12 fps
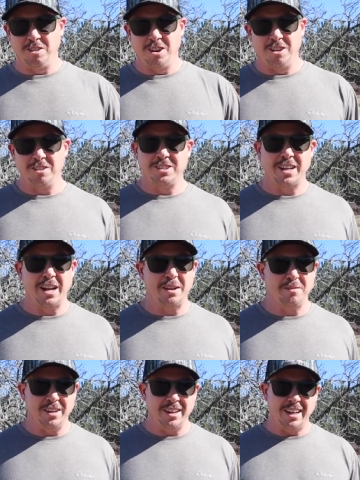long
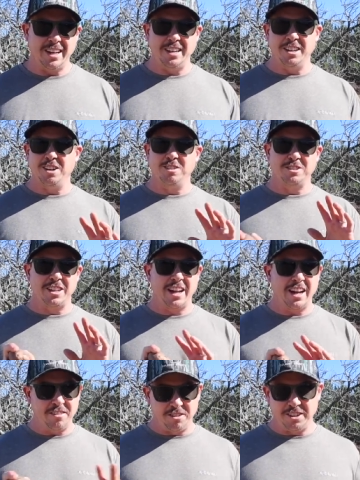time and he knows
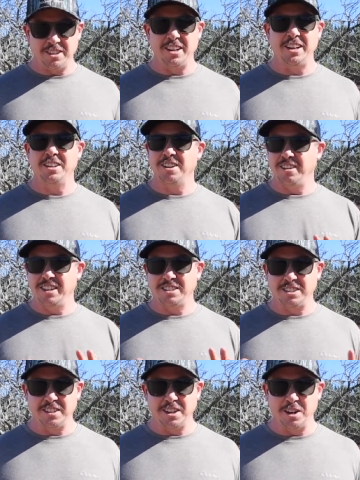everything there is
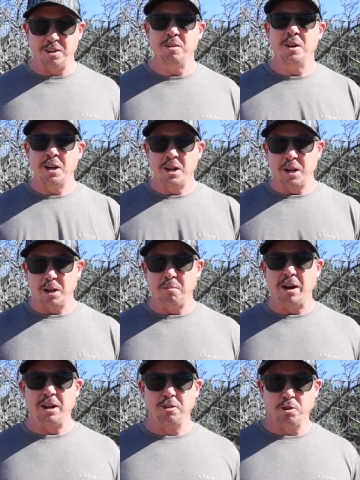to know
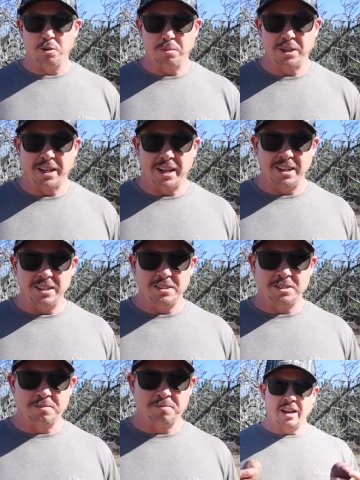about growing
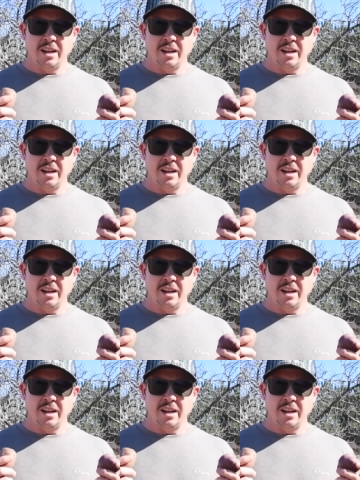potatoes.